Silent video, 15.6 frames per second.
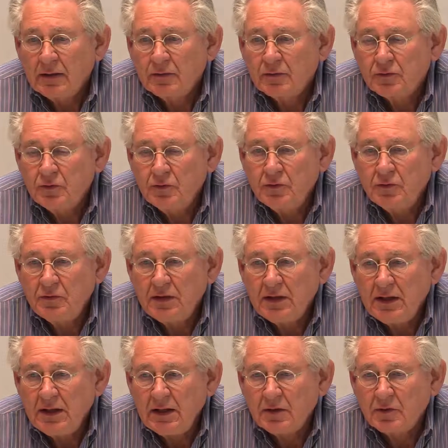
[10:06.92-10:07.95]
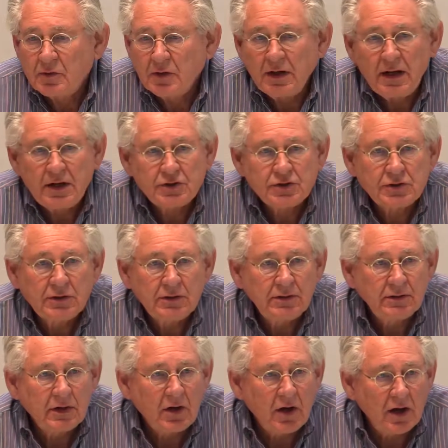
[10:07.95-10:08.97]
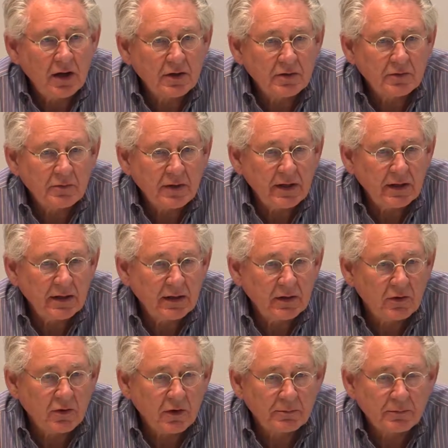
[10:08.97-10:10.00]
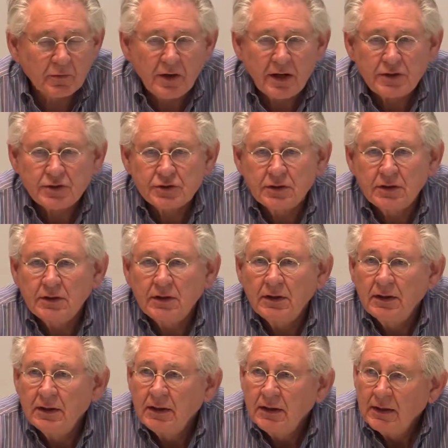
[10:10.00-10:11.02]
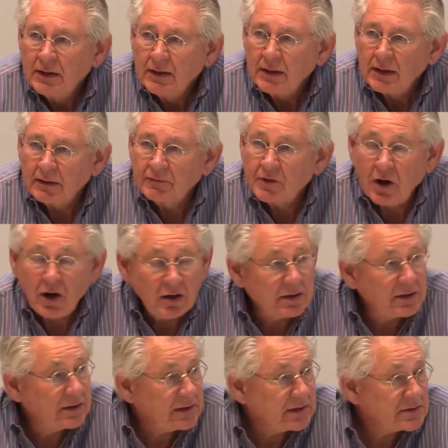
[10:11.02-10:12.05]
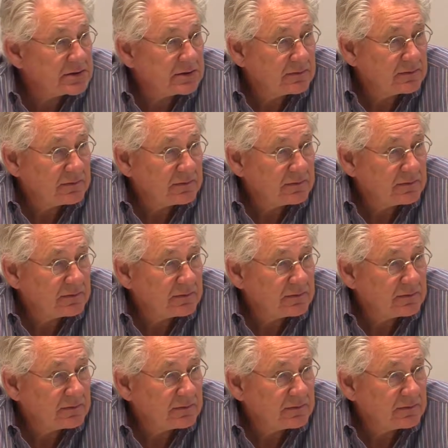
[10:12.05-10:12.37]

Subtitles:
through the creation, conquering, incorporation of colonies